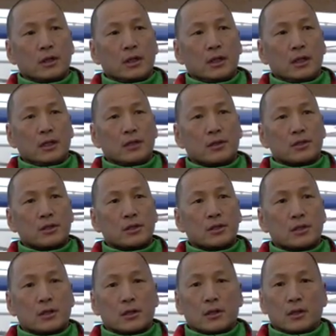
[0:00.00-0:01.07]

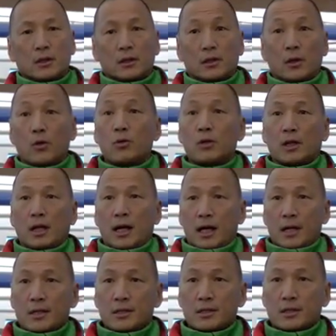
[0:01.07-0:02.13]
it's
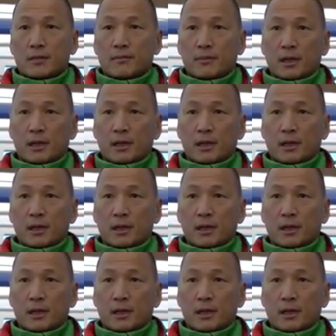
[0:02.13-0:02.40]
localized,